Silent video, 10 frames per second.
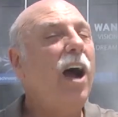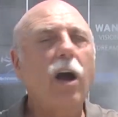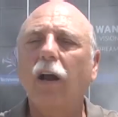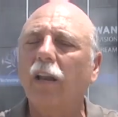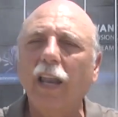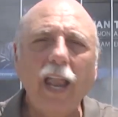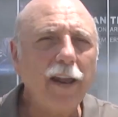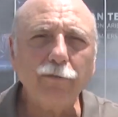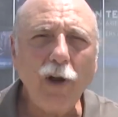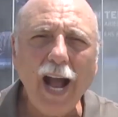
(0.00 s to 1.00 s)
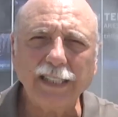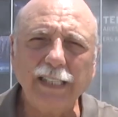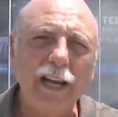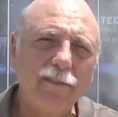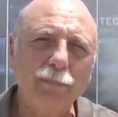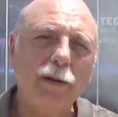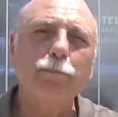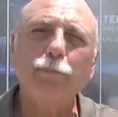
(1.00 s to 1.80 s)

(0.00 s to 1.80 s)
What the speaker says: are a lot of rocks that have been